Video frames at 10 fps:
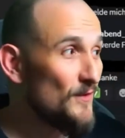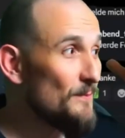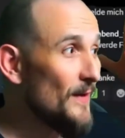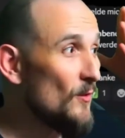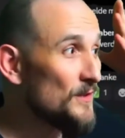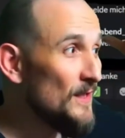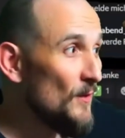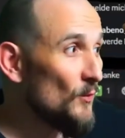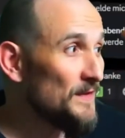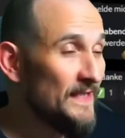only
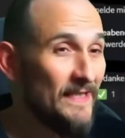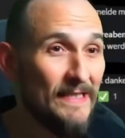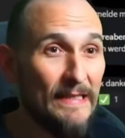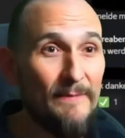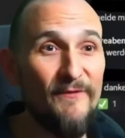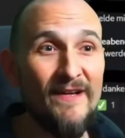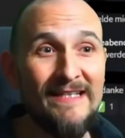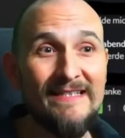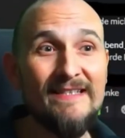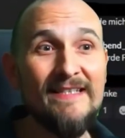manages to get to the gas
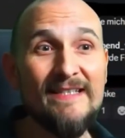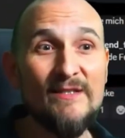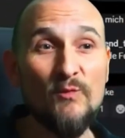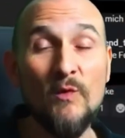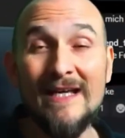station the next